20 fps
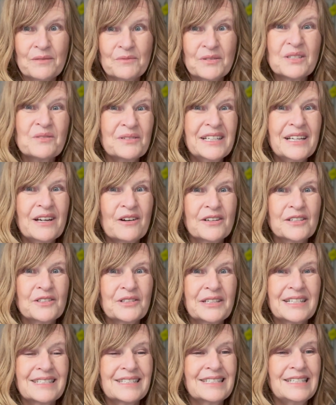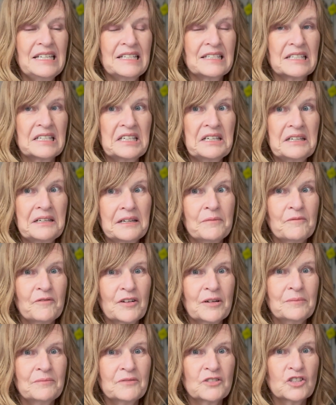it was really hard to get seeds that didn't come
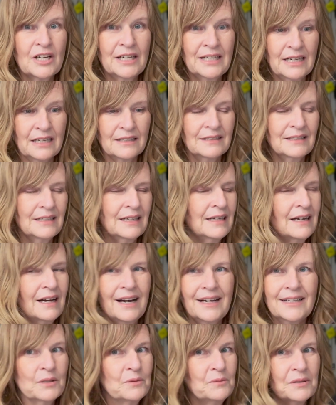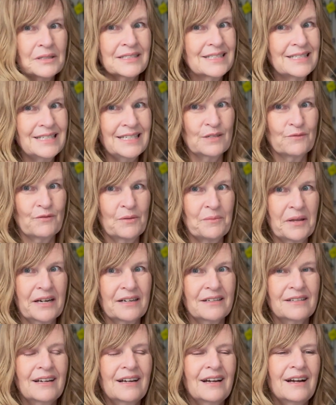from China. I don't want seeds from there.